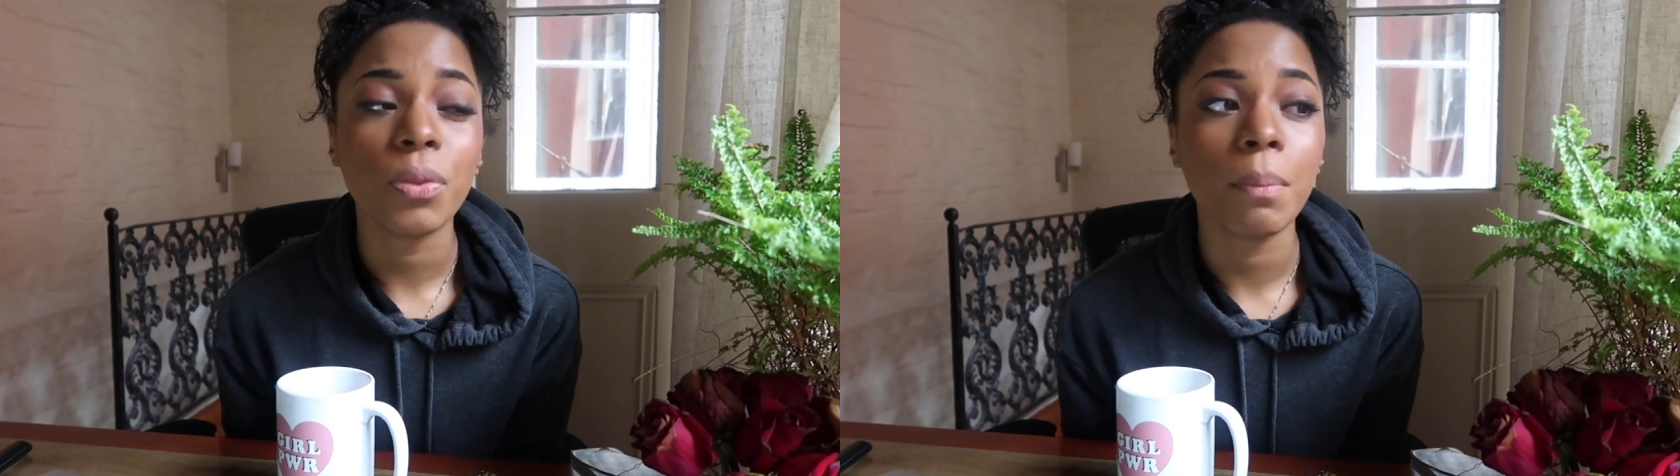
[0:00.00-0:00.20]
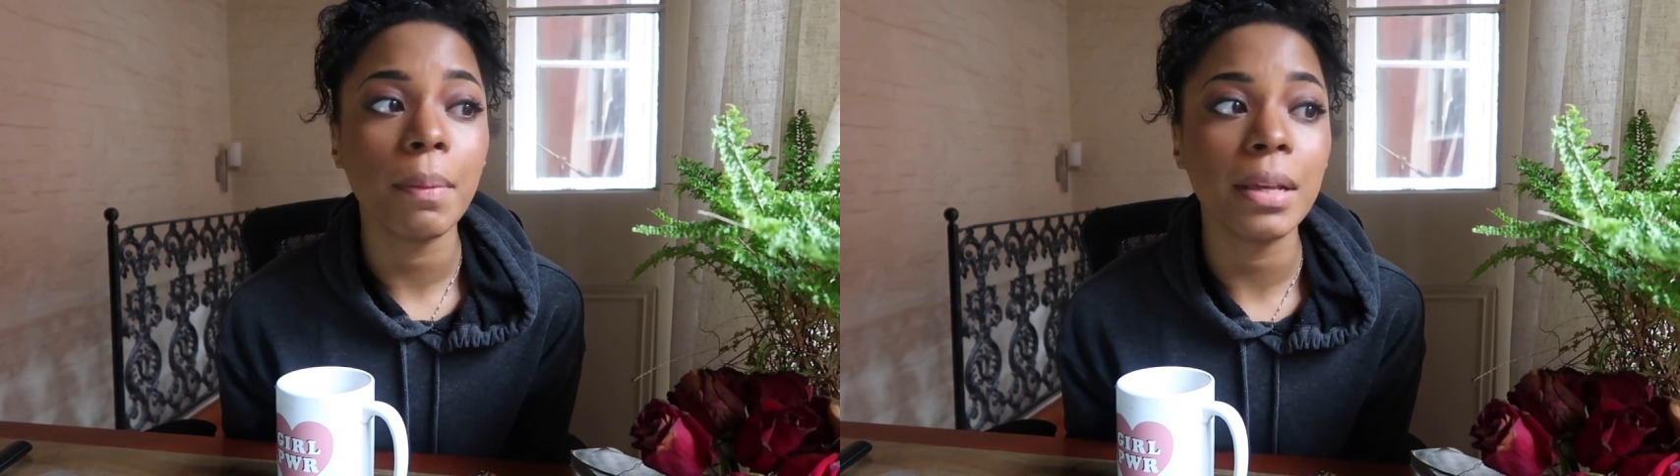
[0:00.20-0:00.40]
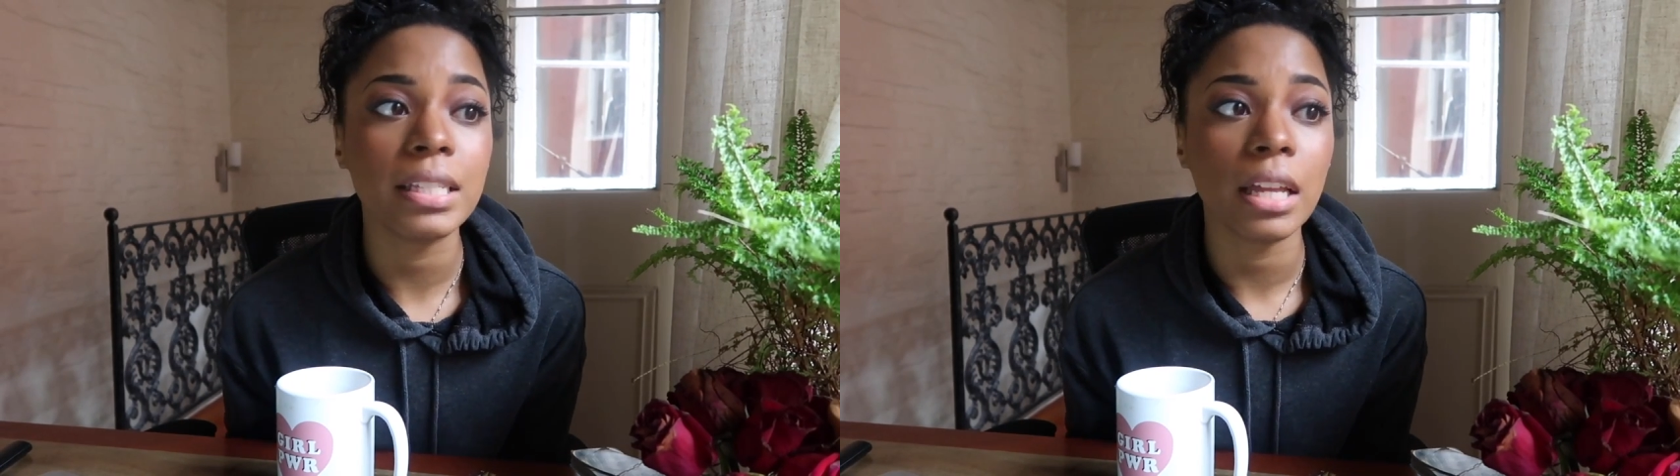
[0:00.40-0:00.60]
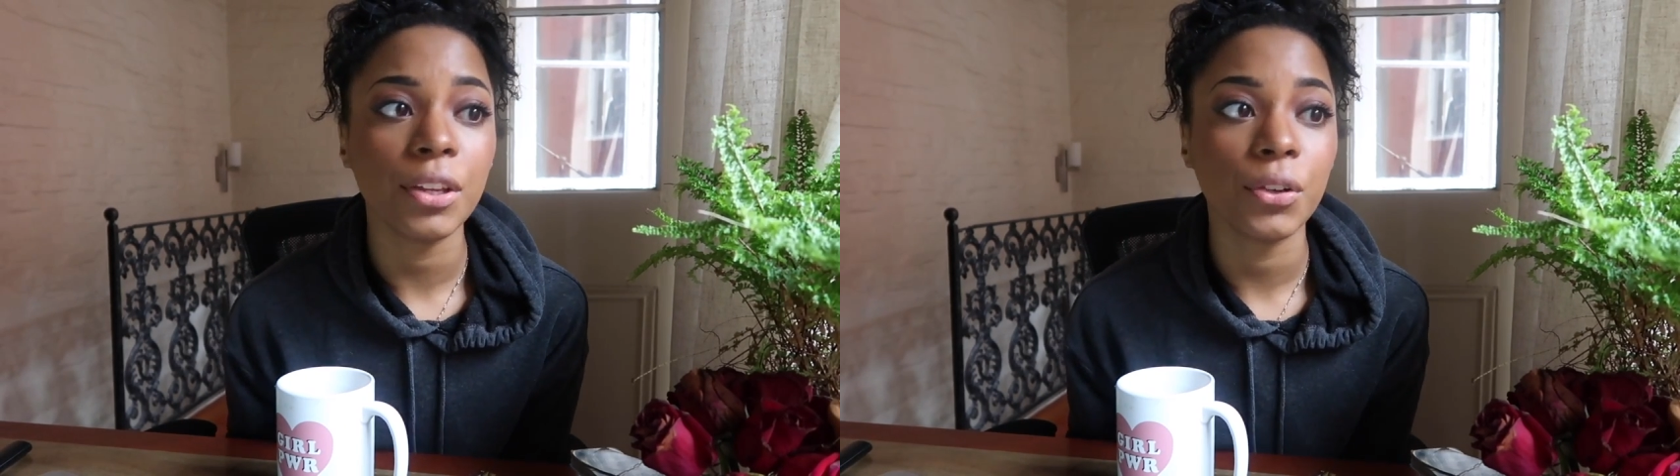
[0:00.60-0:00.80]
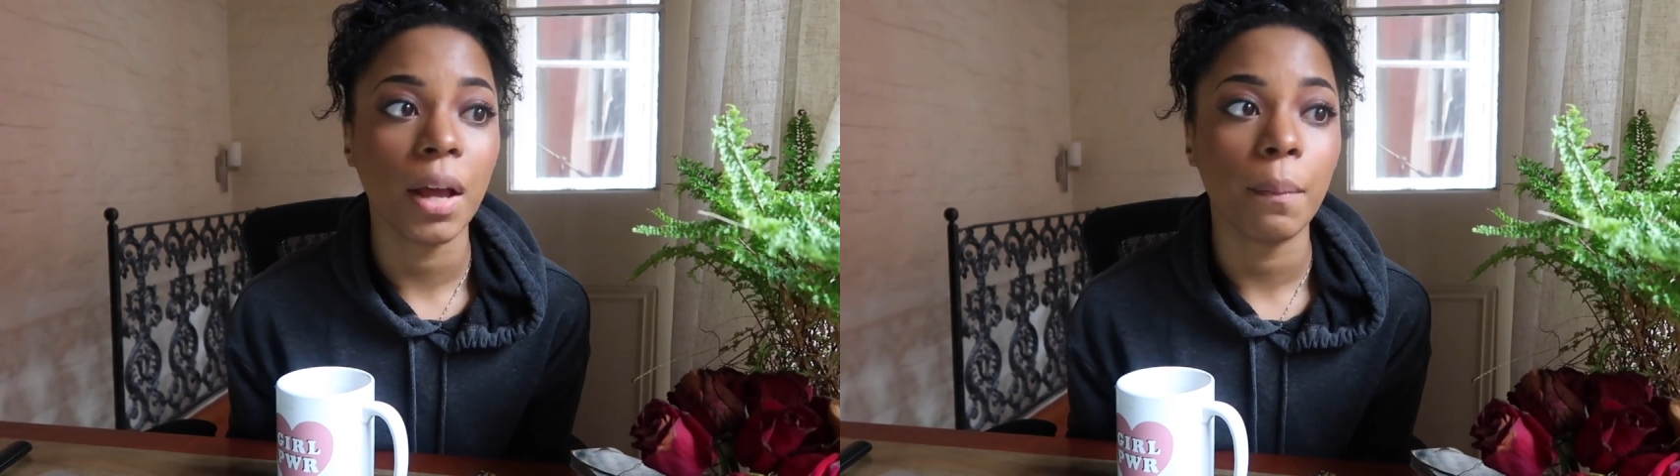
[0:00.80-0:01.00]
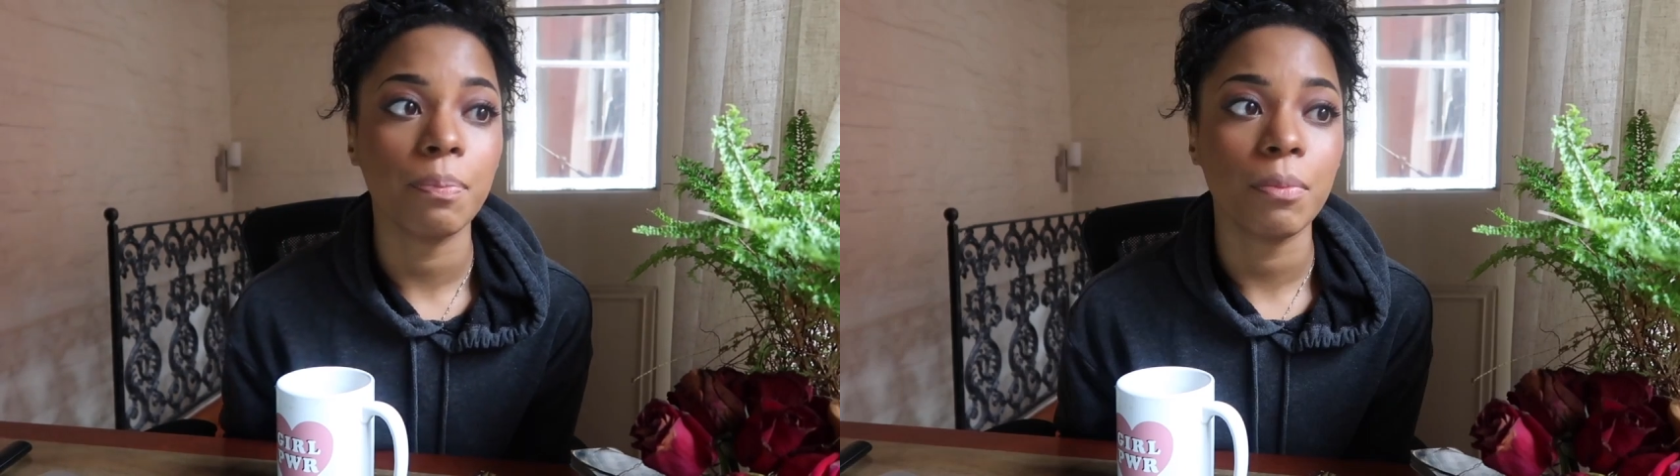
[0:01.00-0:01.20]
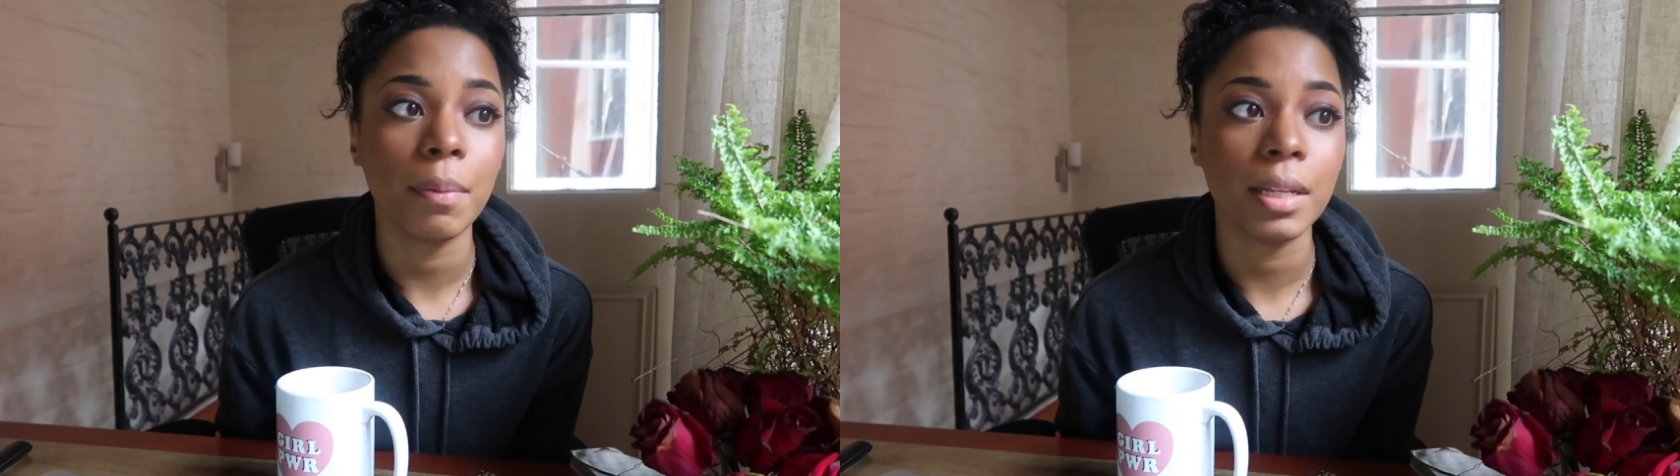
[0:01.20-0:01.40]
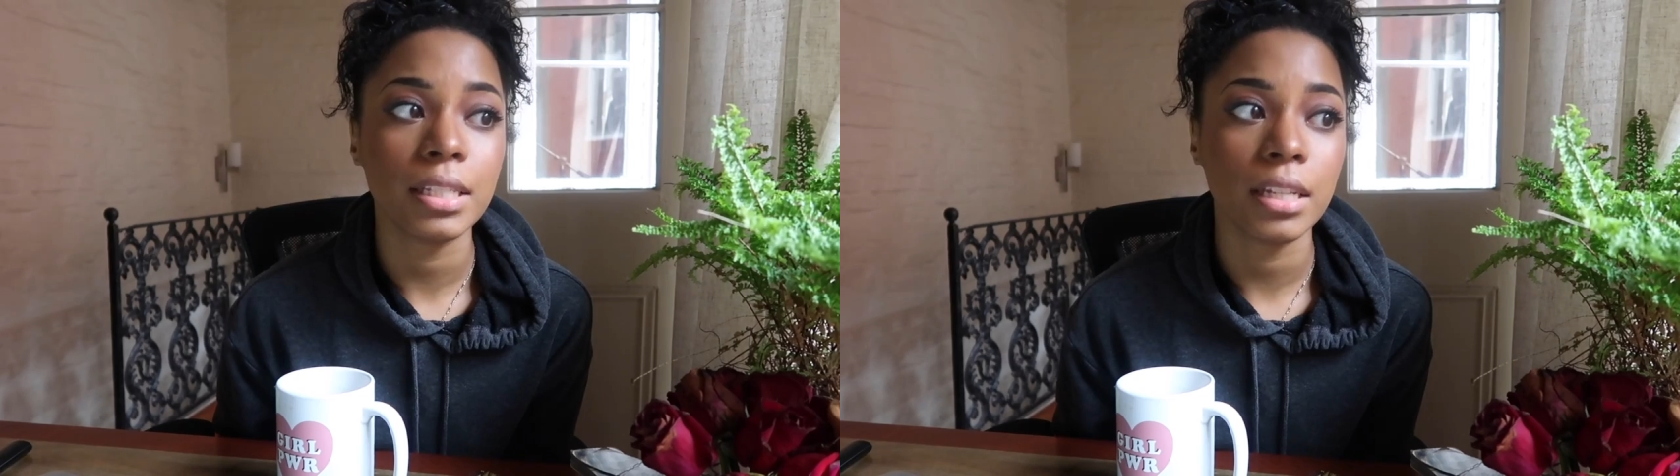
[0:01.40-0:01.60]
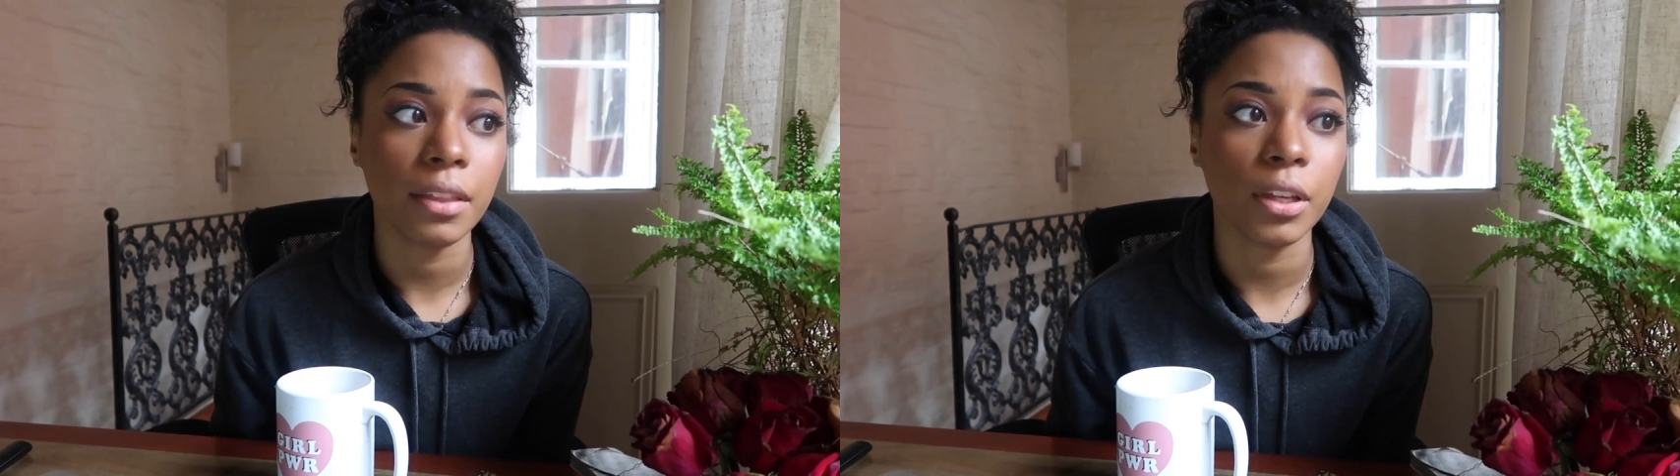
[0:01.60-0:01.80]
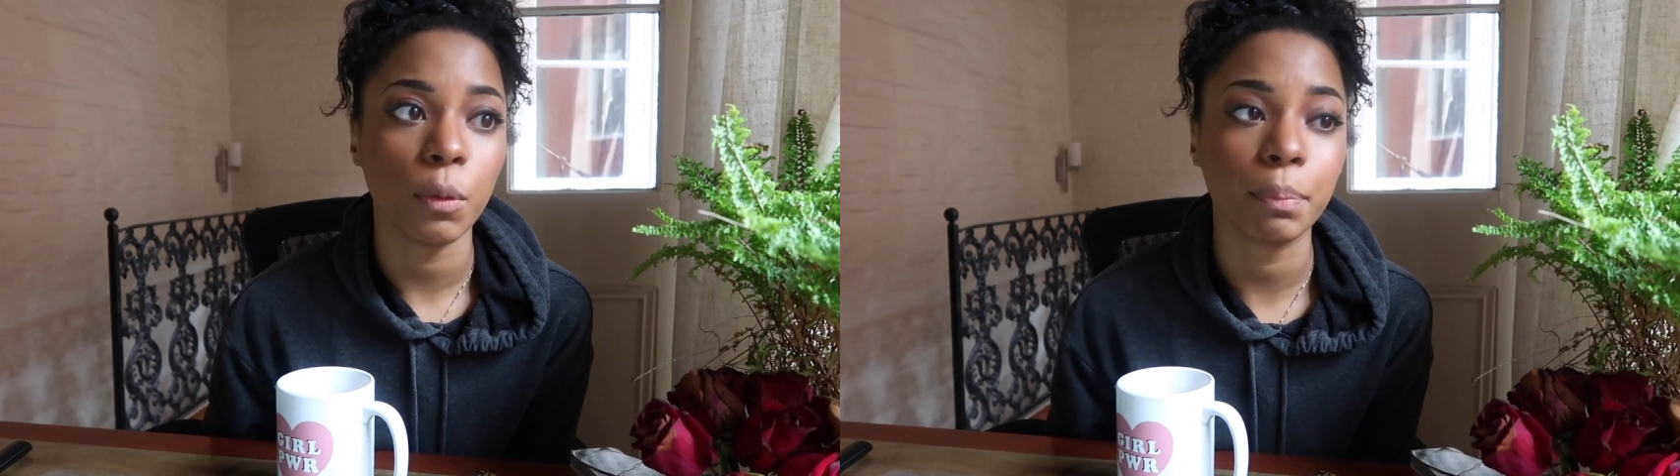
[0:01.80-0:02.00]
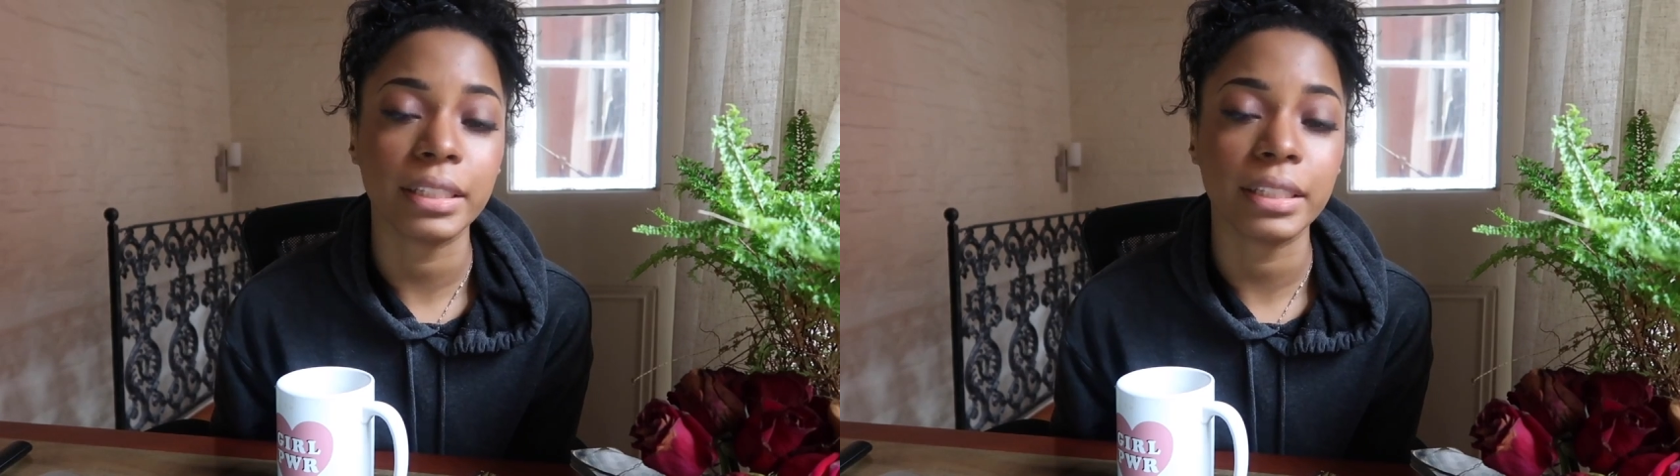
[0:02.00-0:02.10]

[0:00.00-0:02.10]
And maybe it's not that you're not, maybe it's not that you're